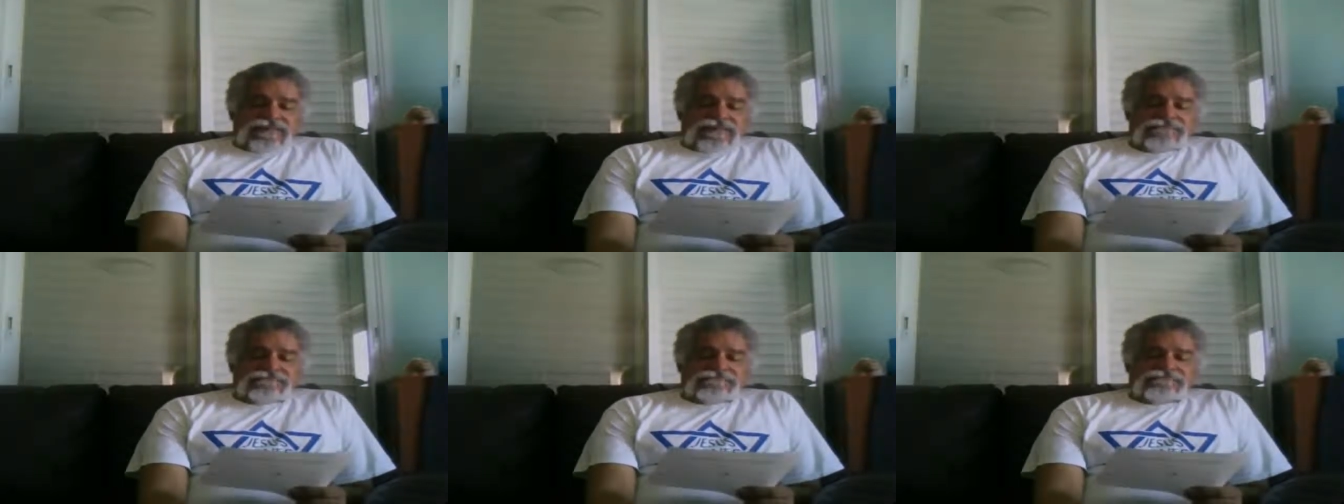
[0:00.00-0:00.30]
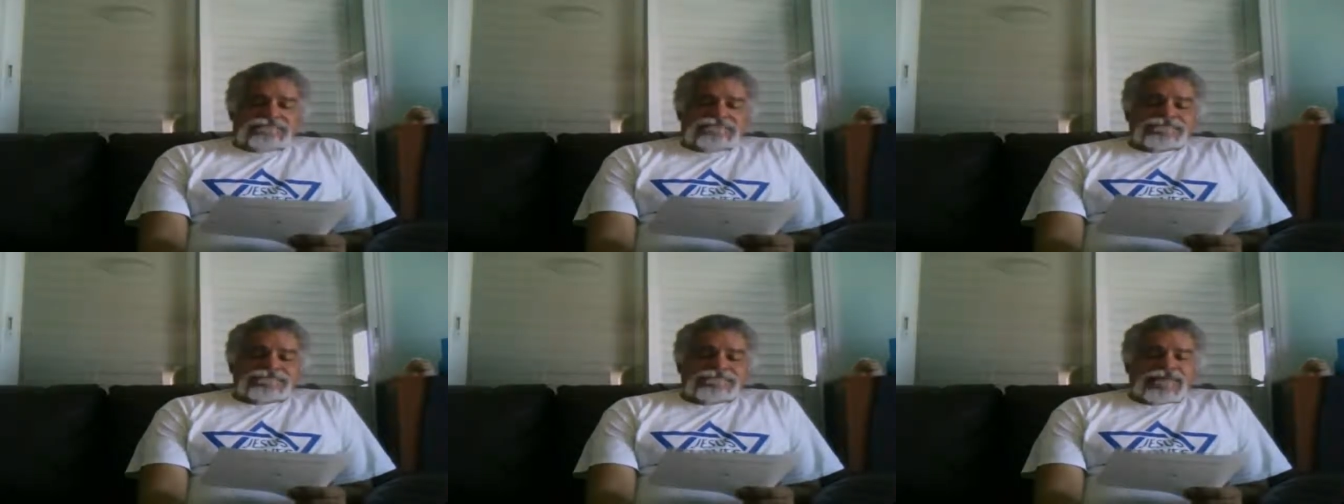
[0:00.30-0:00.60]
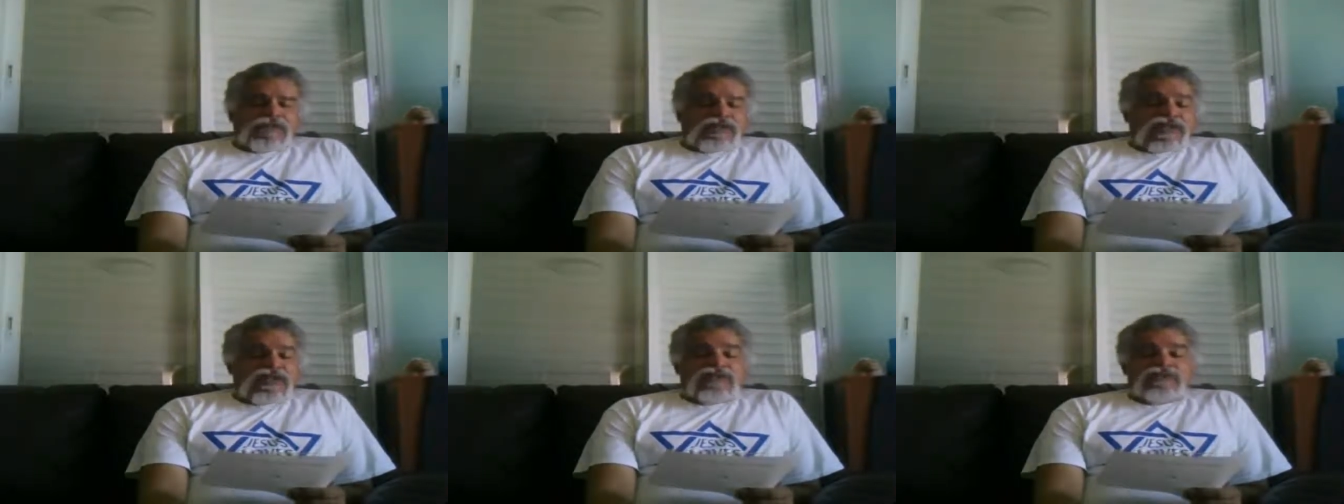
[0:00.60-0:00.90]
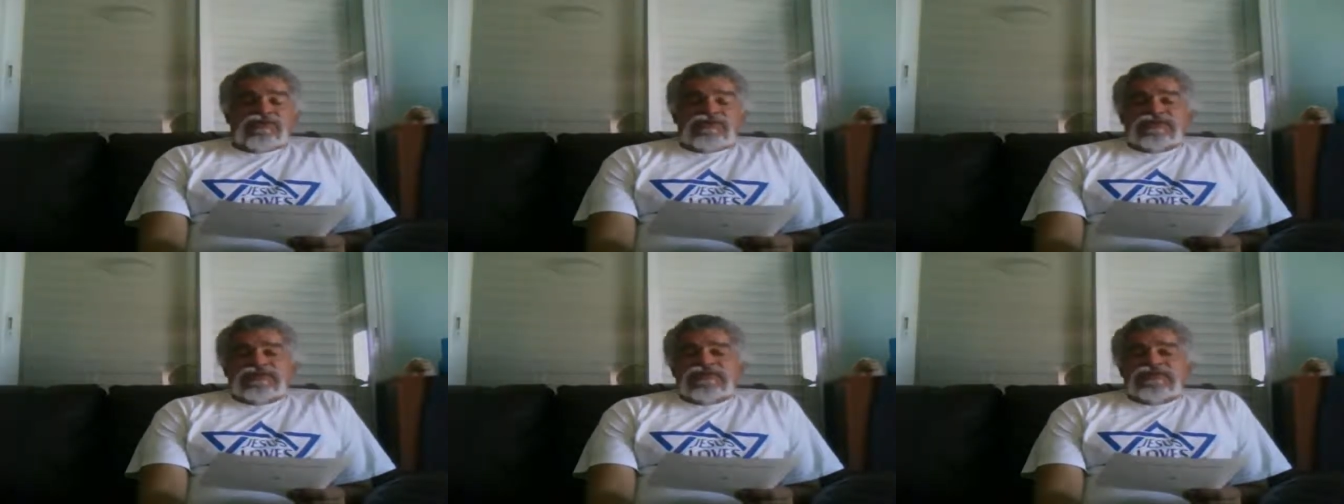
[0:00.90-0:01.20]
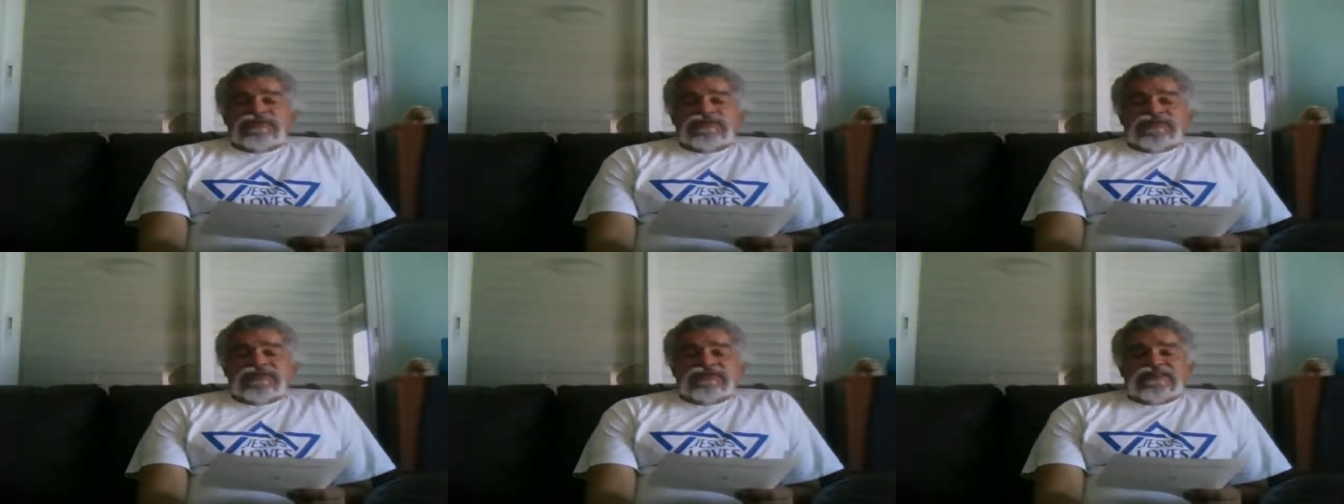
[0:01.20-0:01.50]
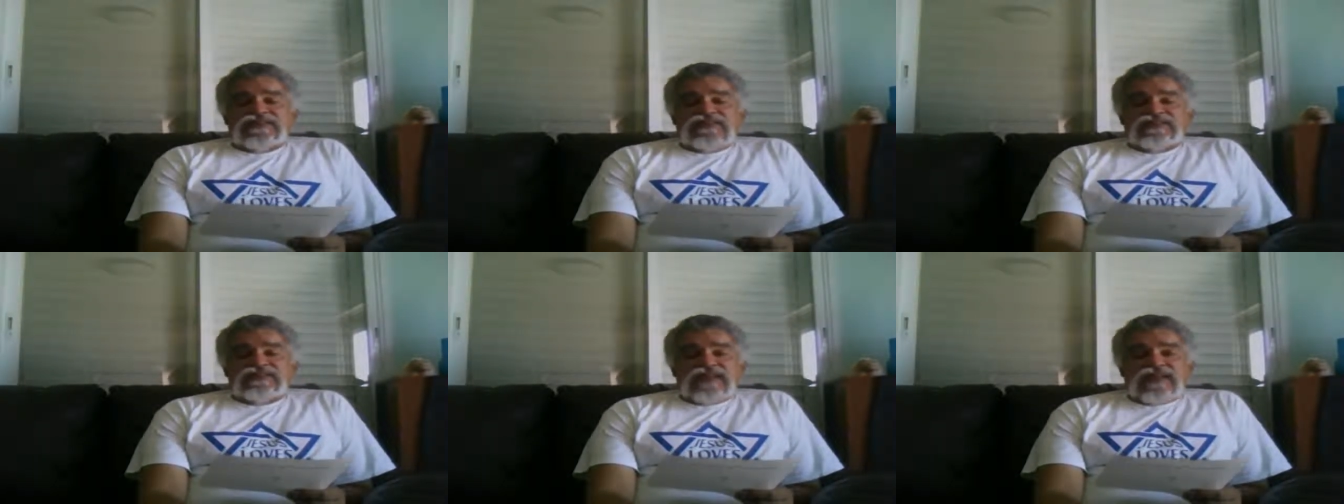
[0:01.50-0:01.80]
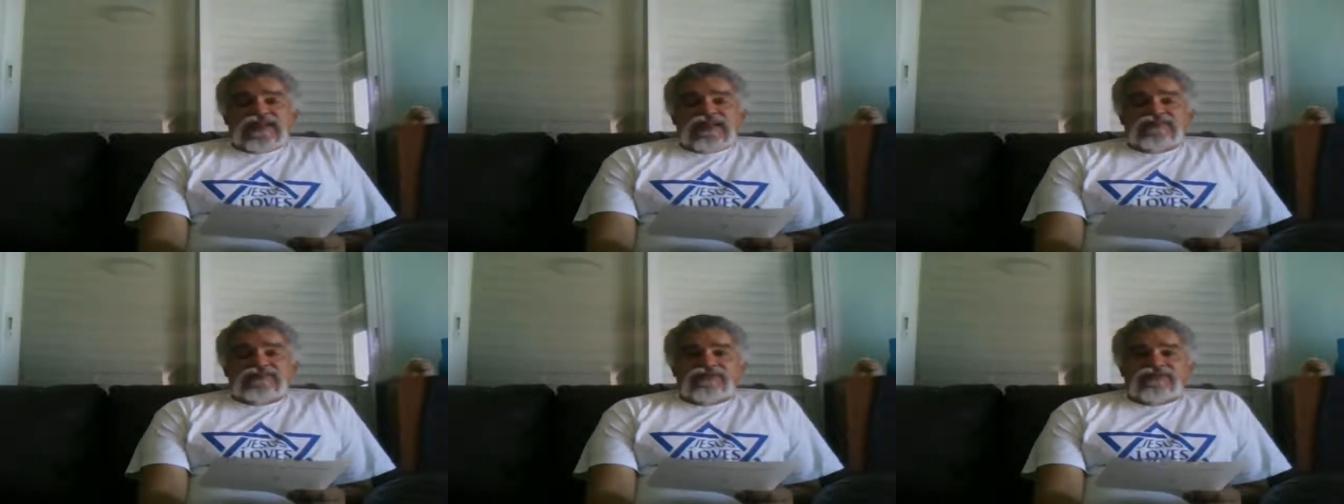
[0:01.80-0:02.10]
see,
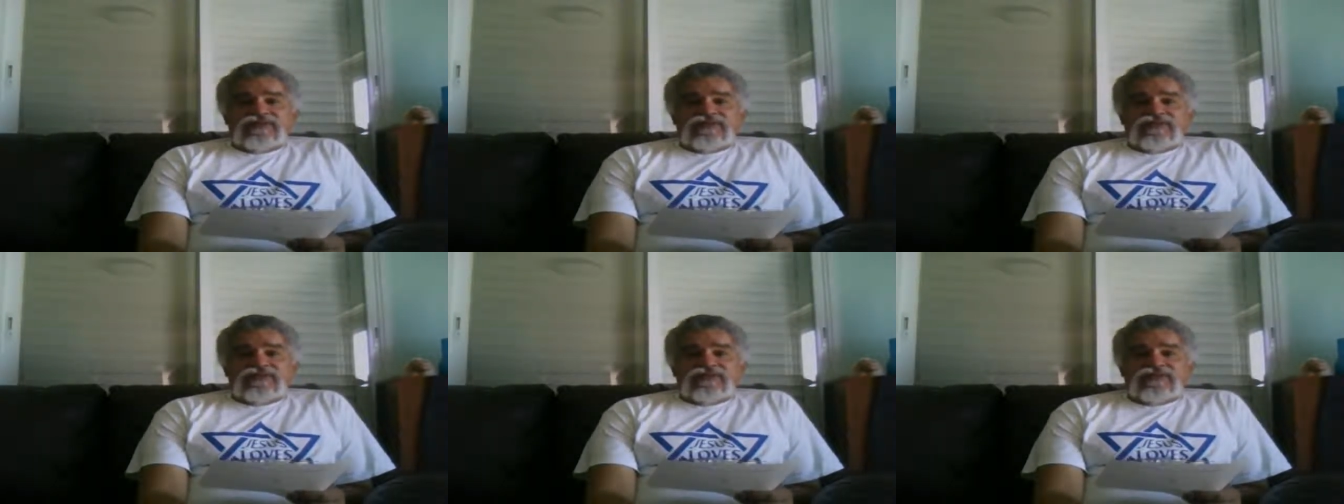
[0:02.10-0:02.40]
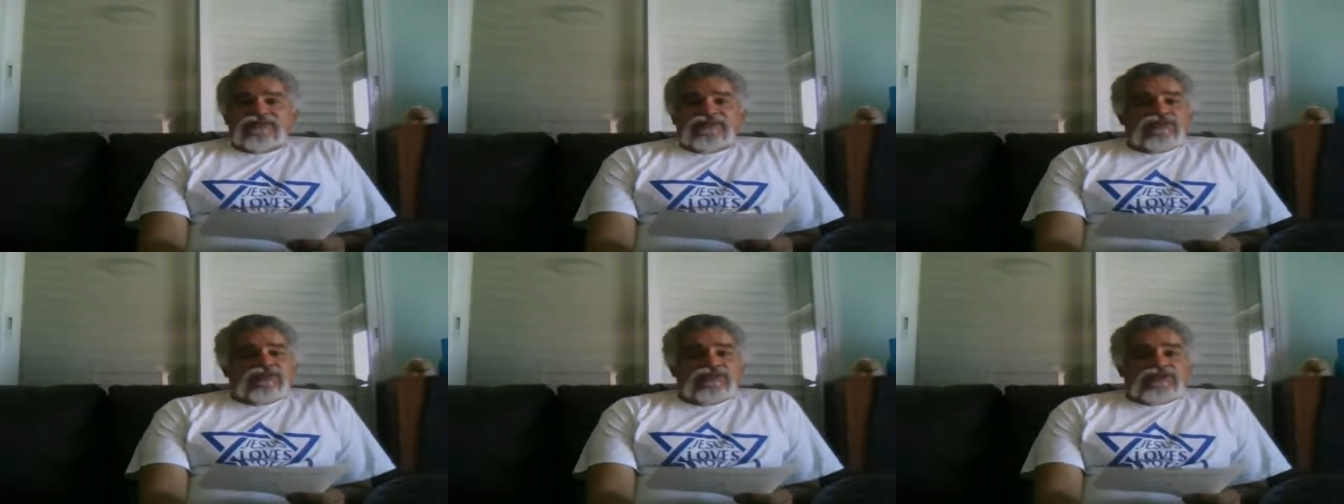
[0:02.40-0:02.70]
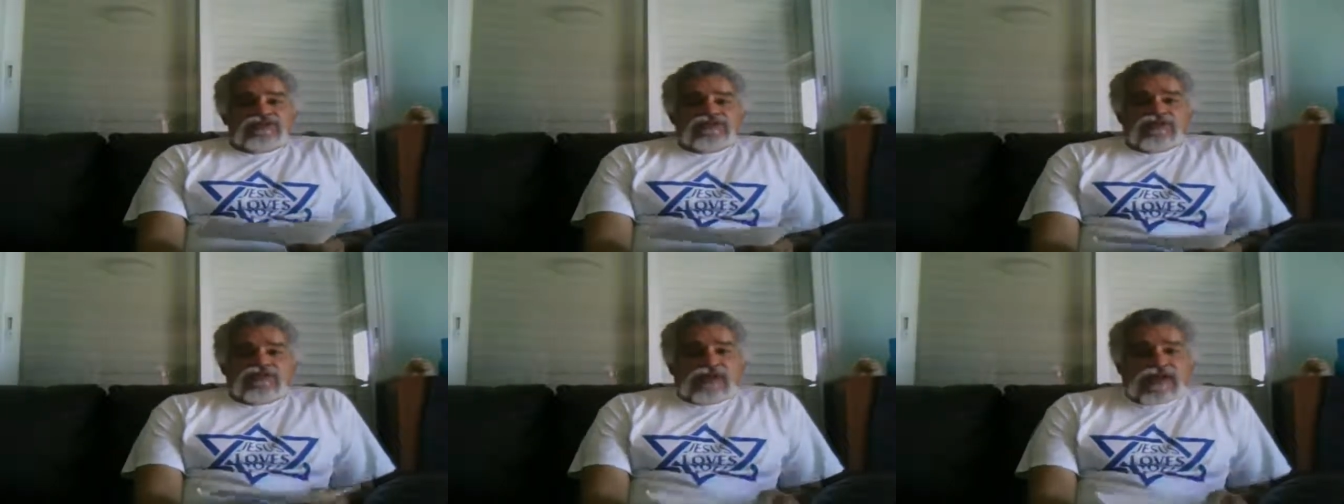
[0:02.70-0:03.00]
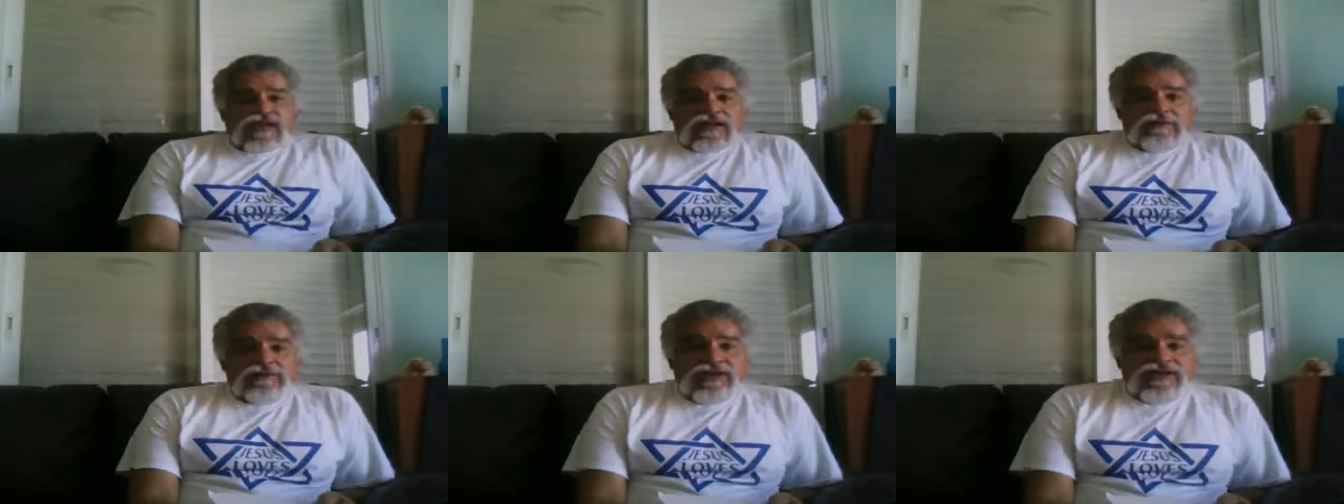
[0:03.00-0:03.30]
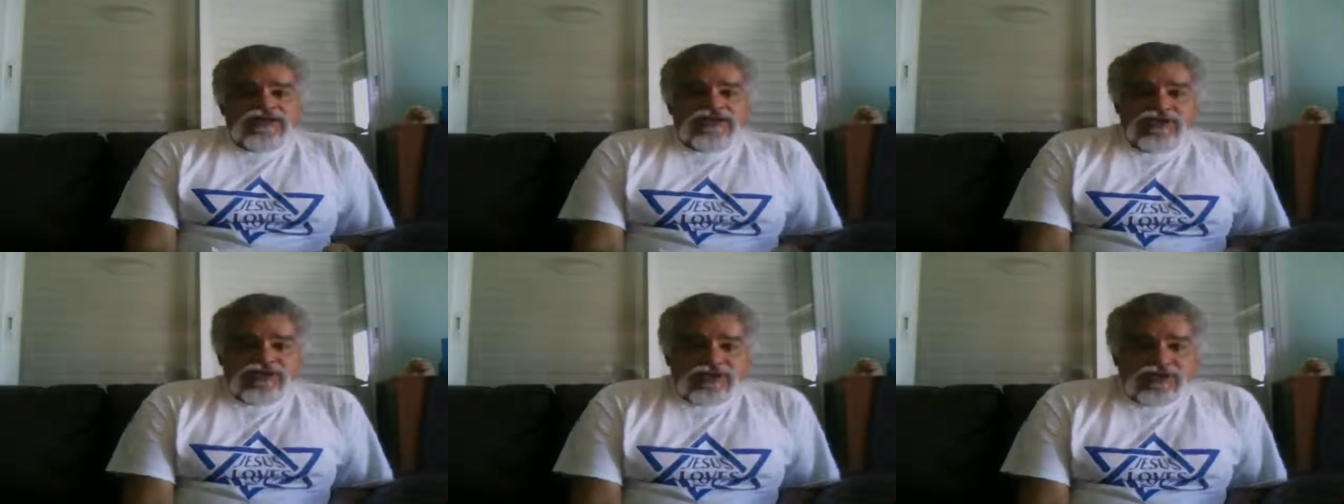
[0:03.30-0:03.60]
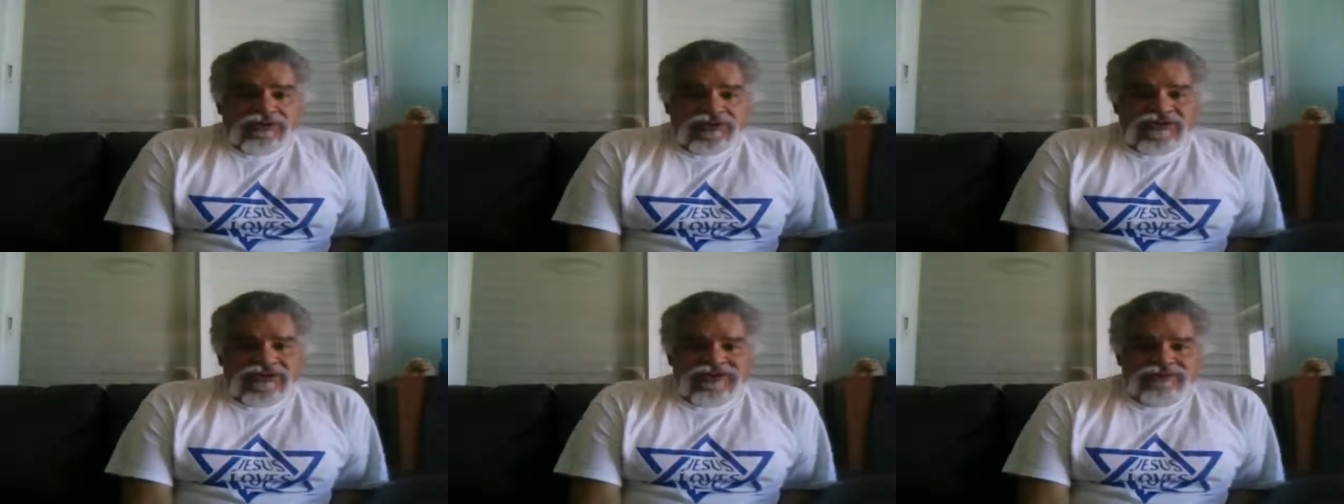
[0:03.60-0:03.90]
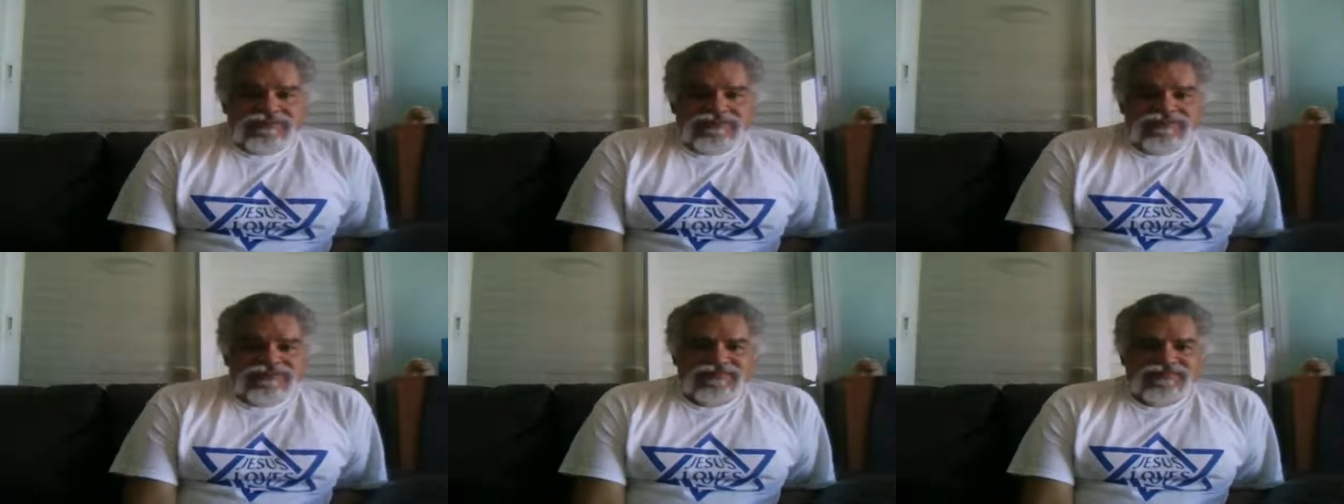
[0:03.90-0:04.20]
Israel doesn't even have trial
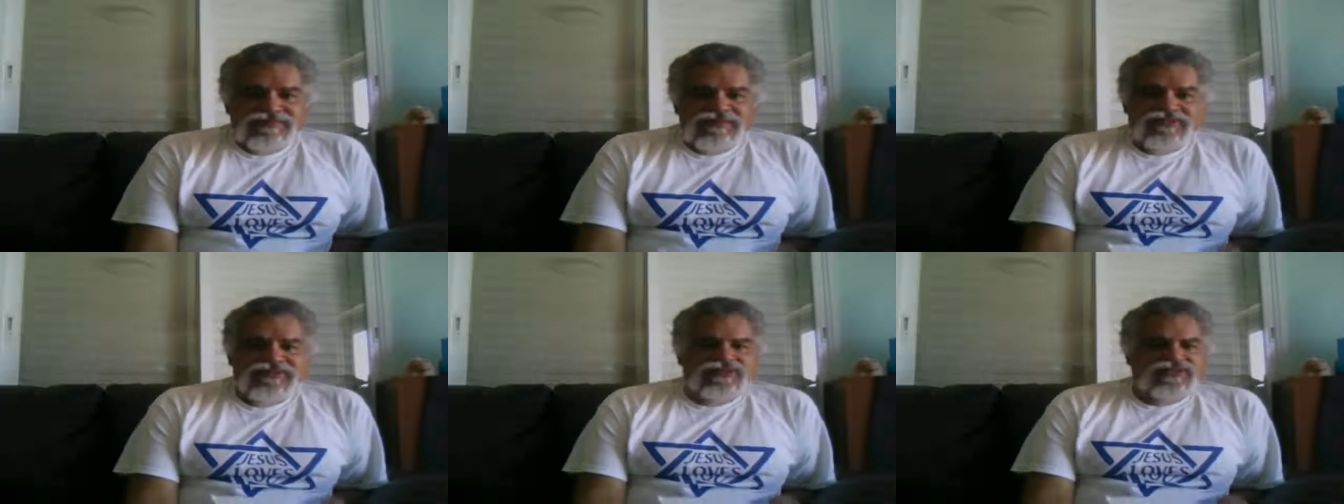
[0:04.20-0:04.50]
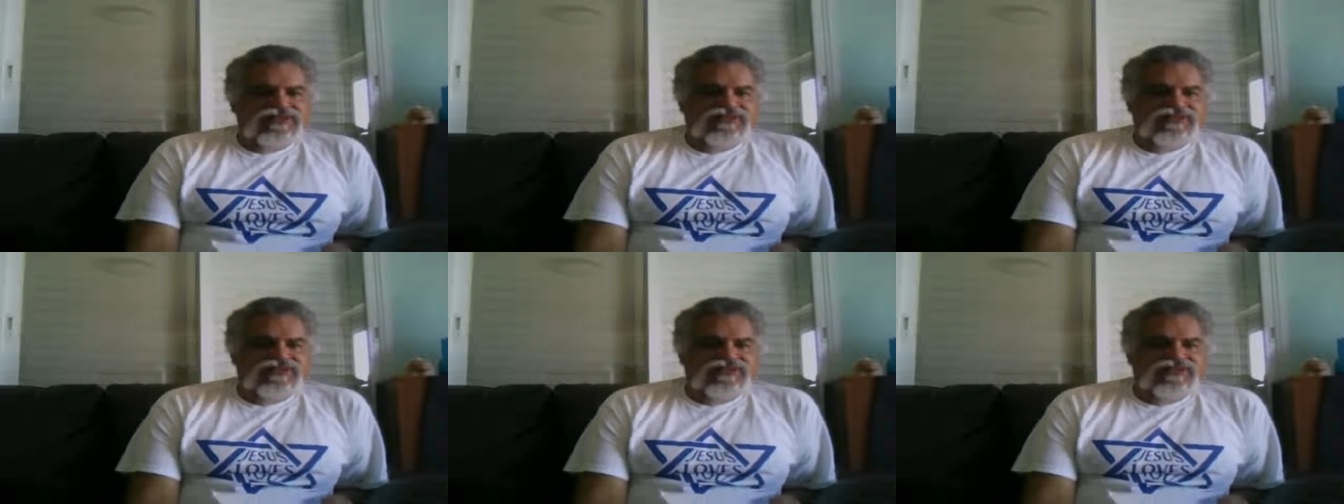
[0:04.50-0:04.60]
by jury.